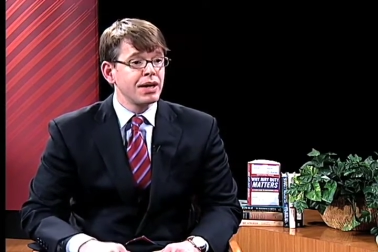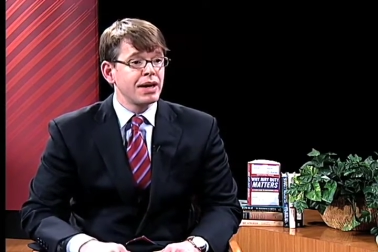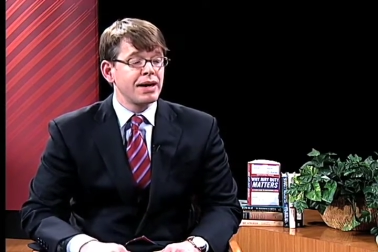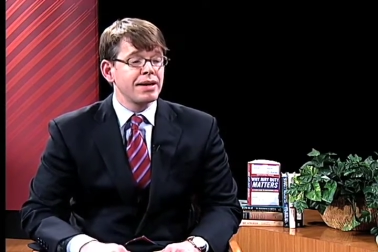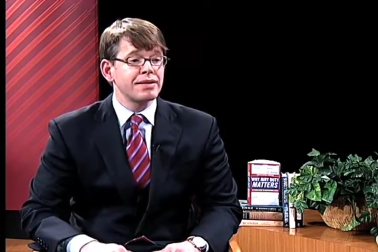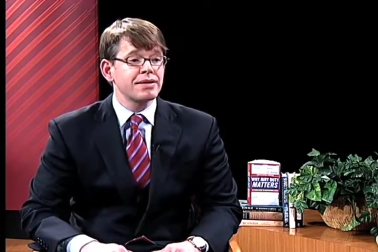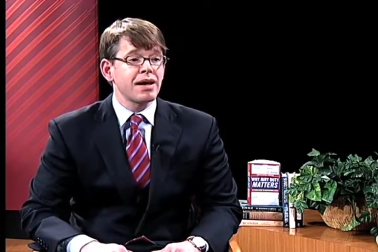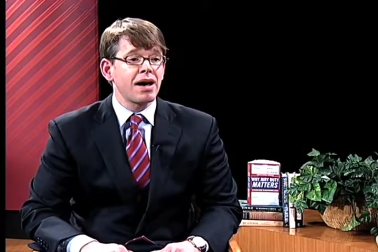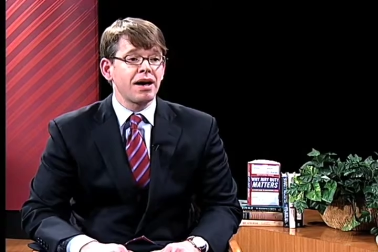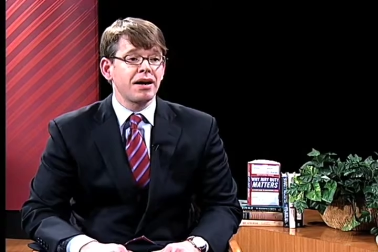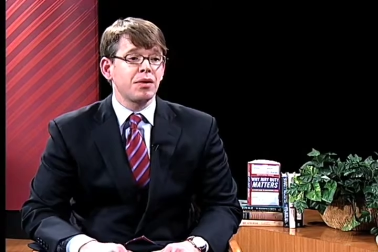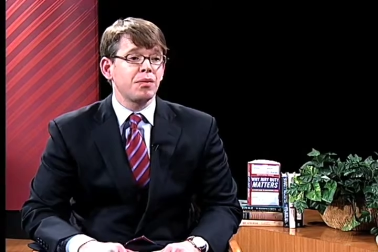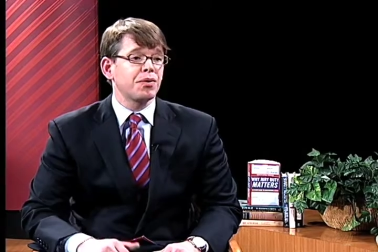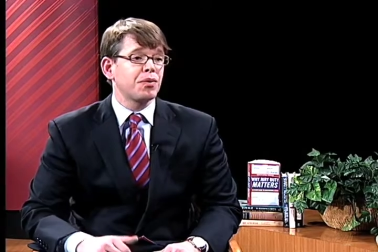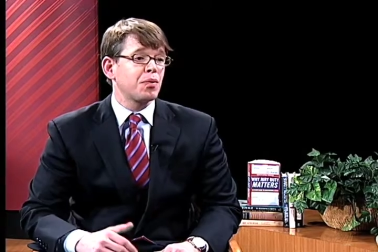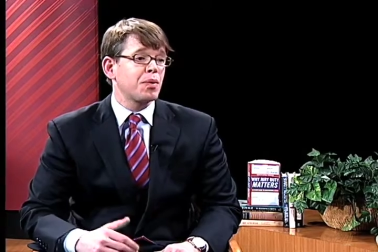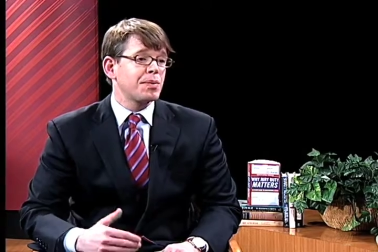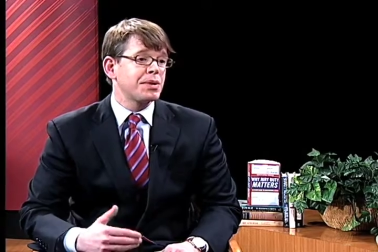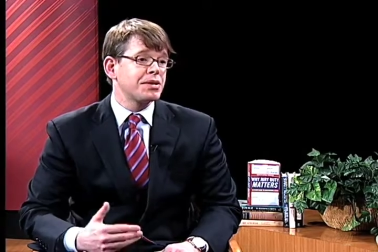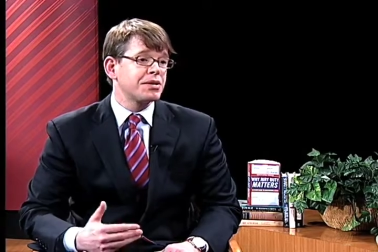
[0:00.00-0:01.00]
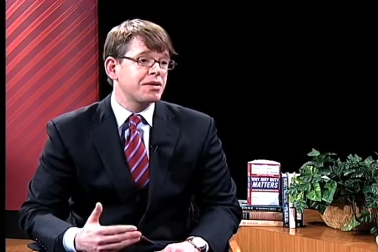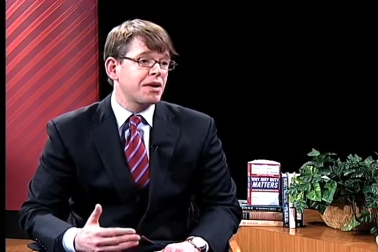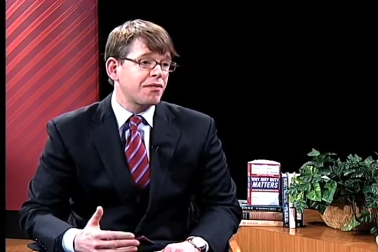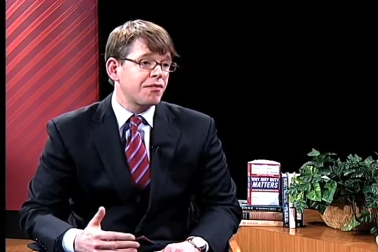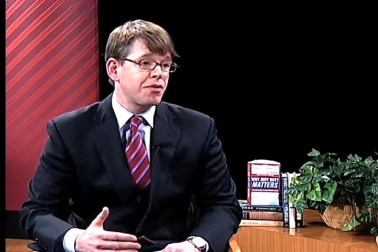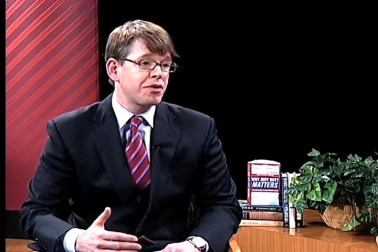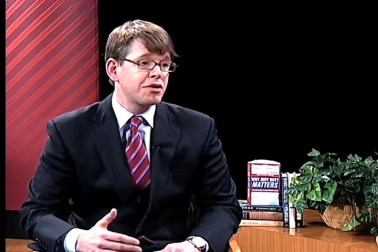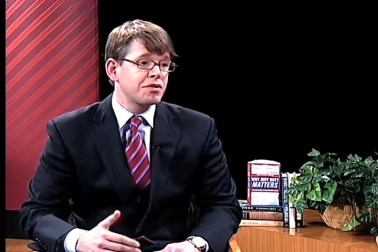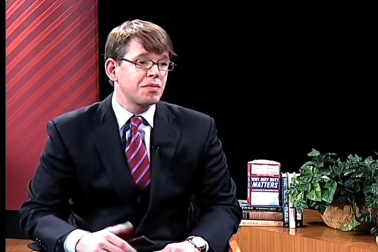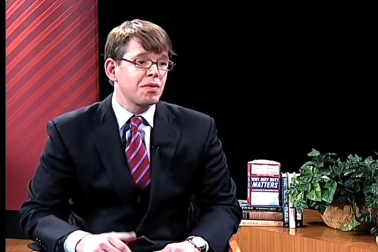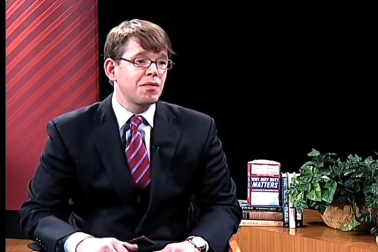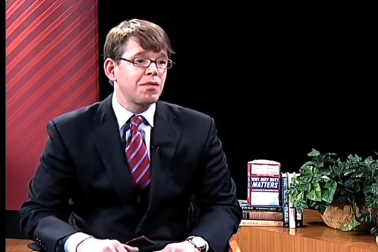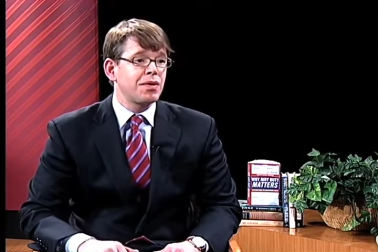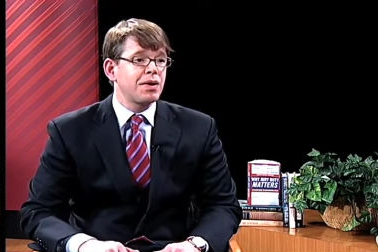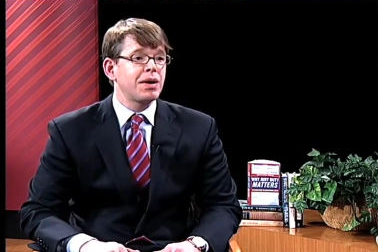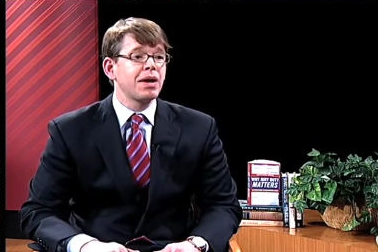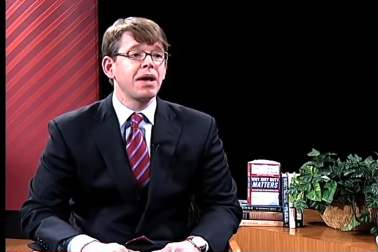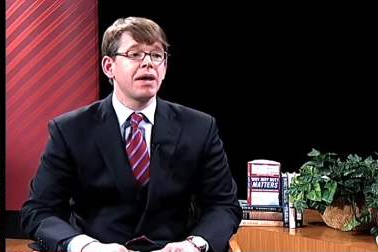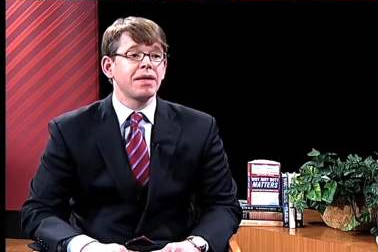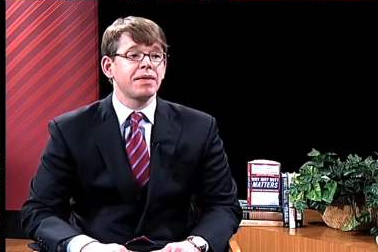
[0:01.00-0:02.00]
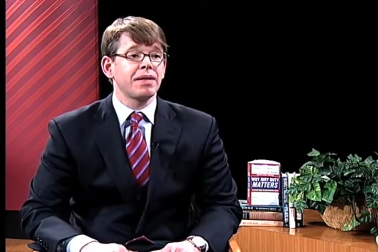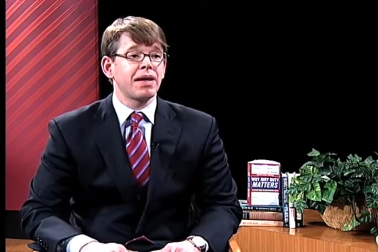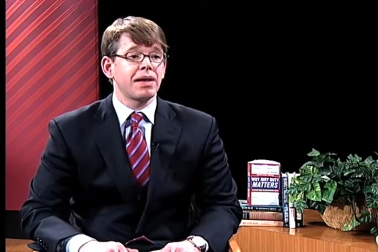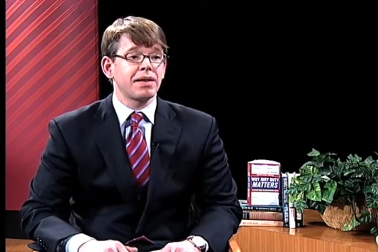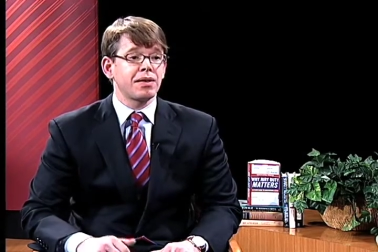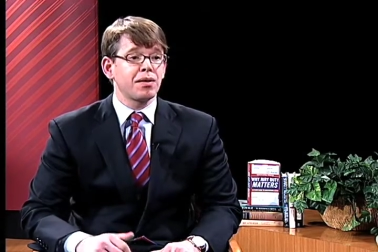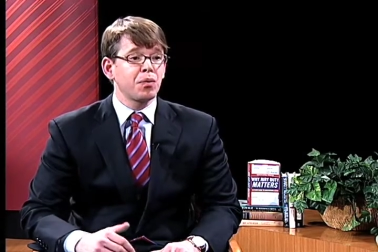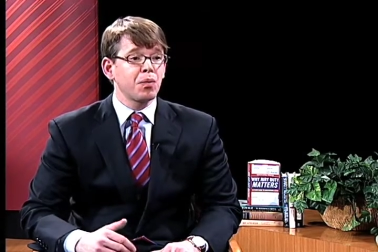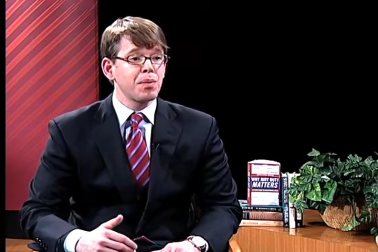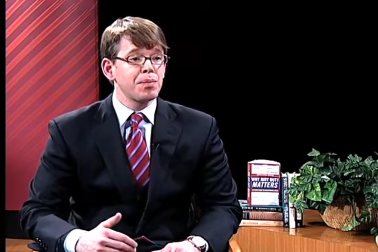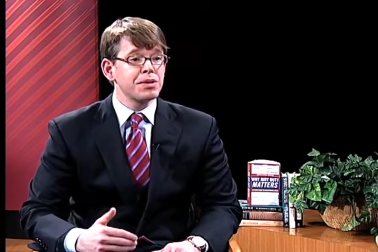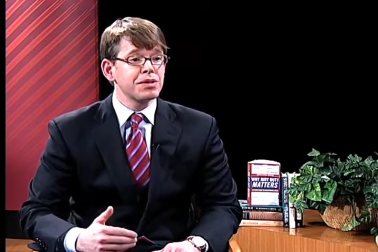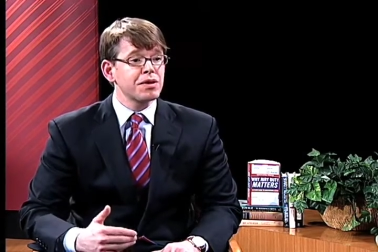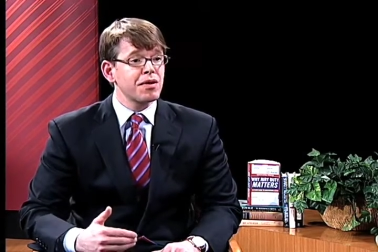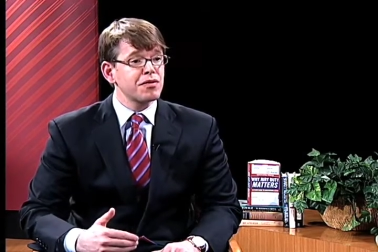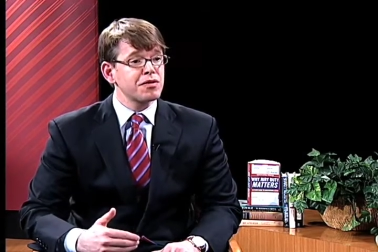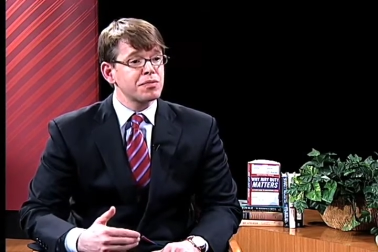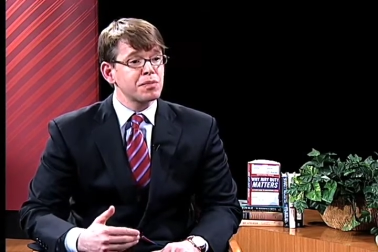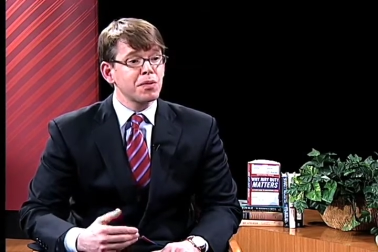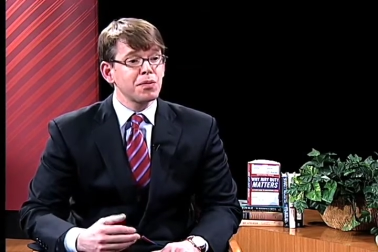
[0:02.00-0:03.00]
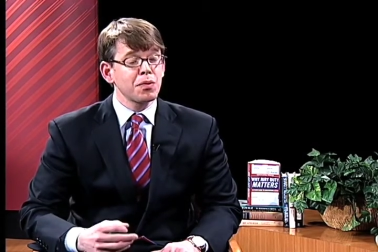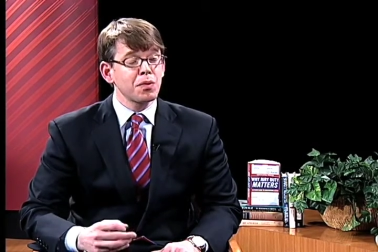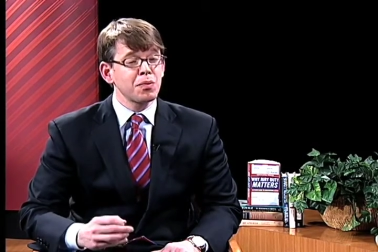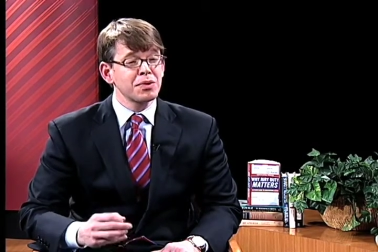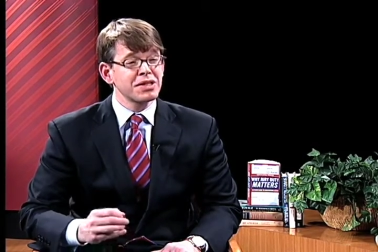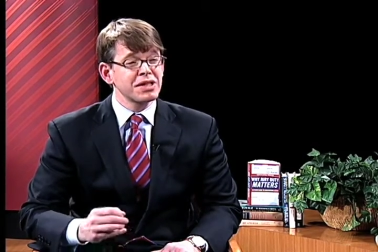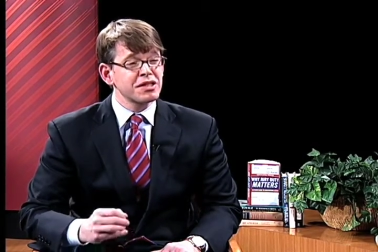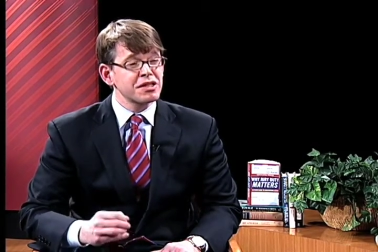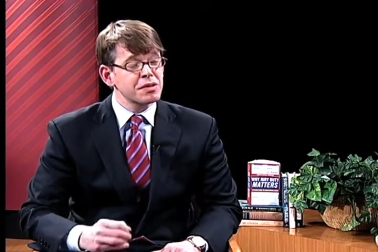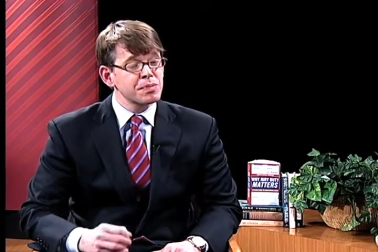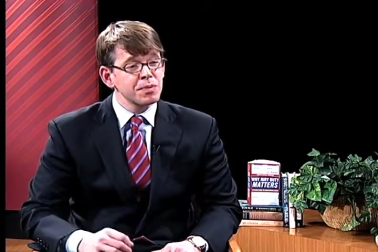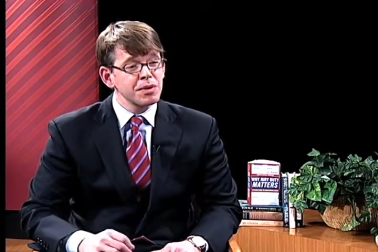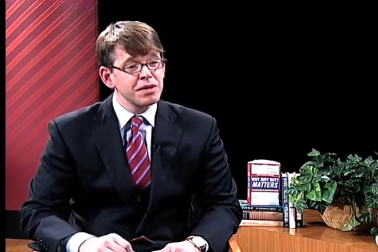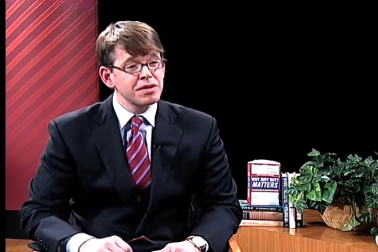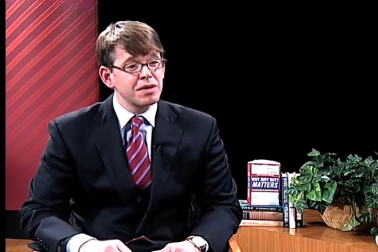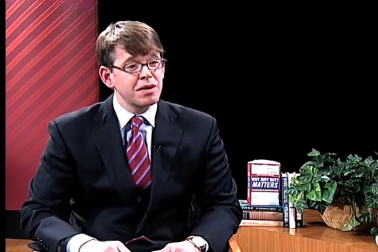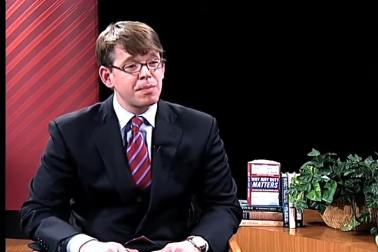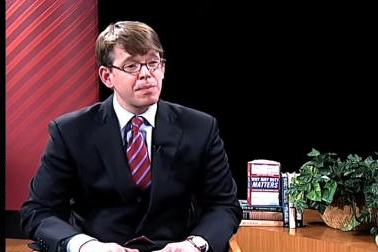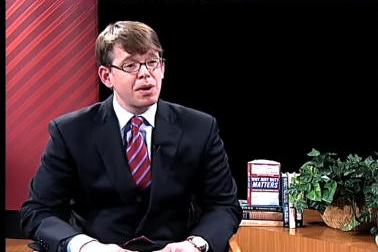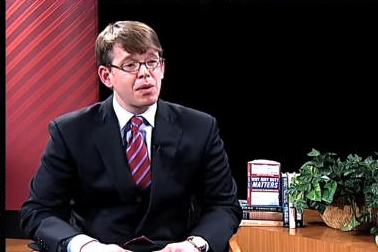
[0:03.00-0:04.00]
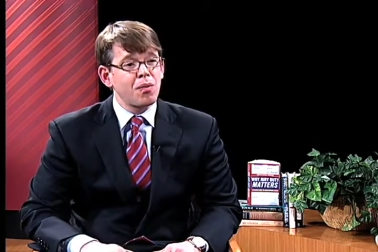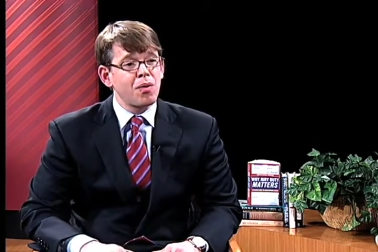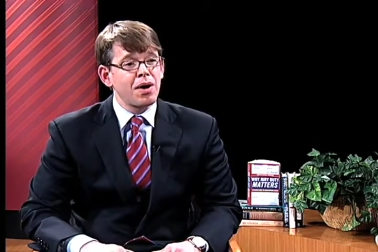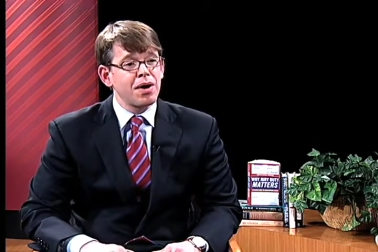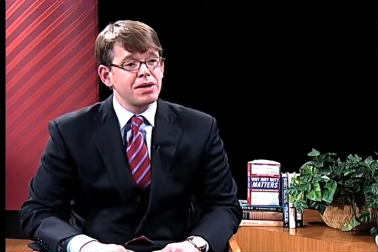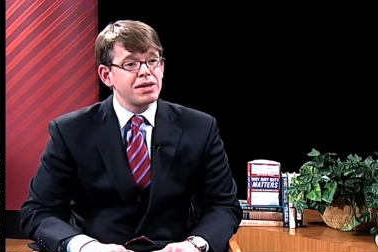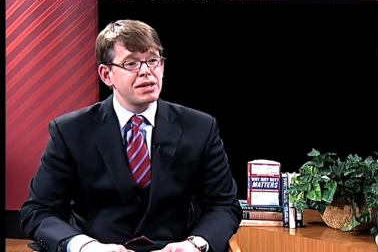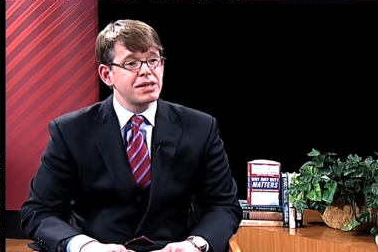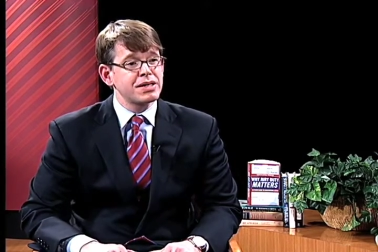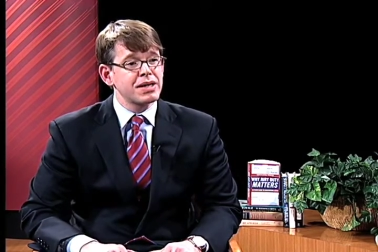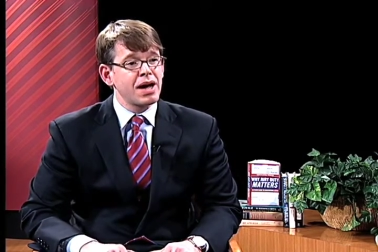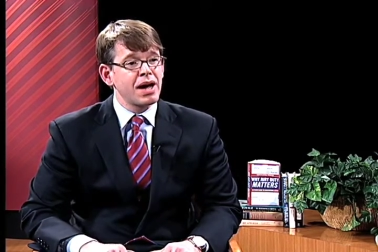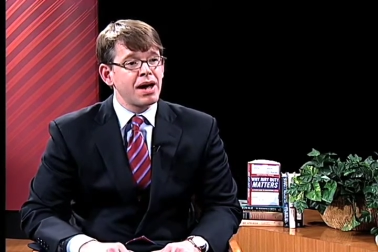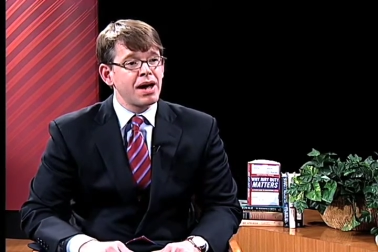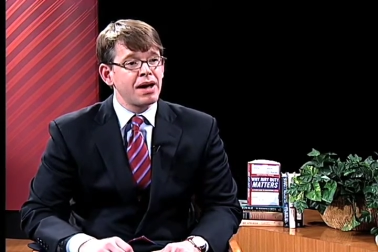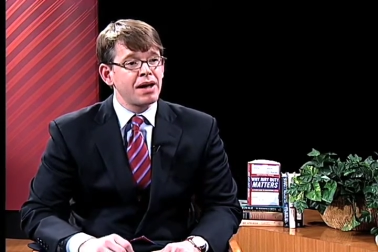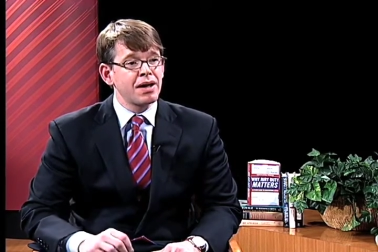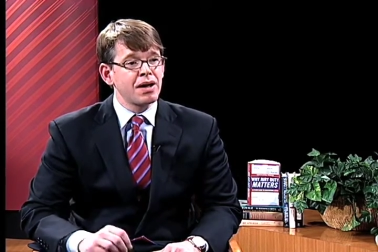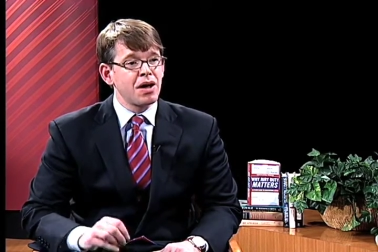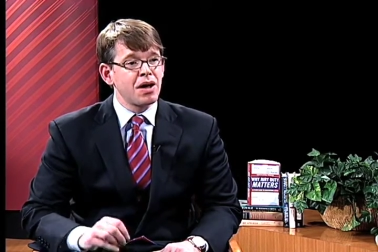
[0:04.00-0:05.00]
It's tied in with the women's suffrage movement, that the women's suffrage movement was explicit about wanting to tie